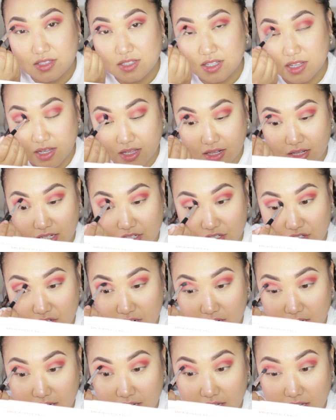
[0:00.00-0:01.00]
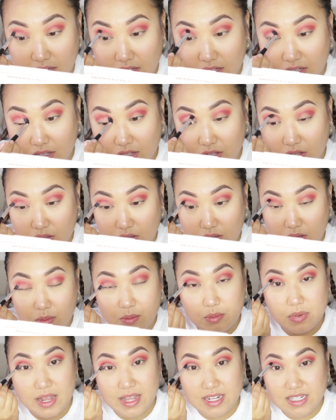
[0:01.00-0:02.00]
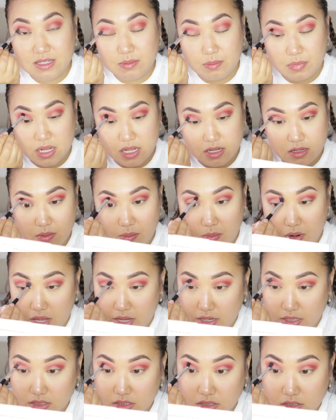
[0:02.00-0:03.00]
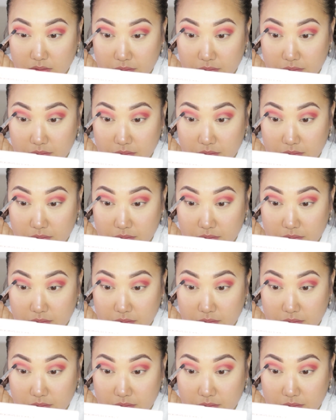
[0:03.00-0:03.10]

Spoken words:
So literally blend, blend, blend.